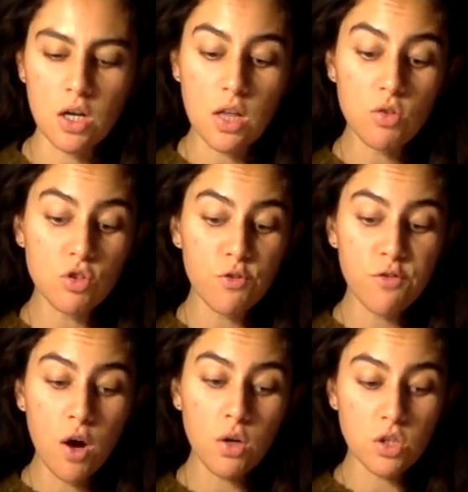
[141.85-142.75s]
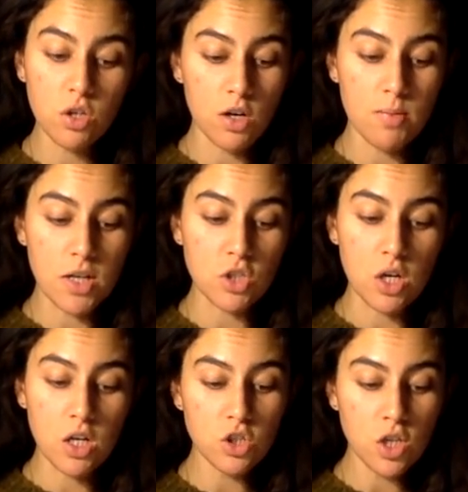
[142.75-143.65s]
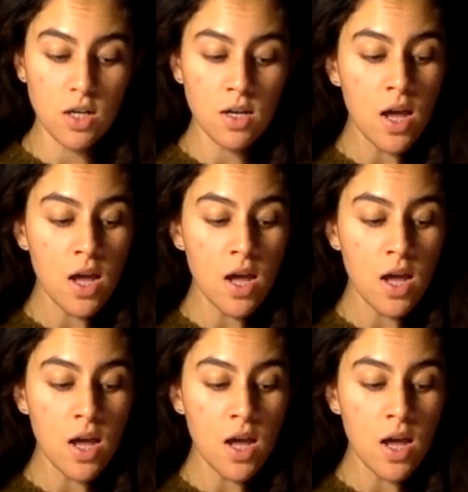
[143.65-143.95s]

And there's a focus here on imagination.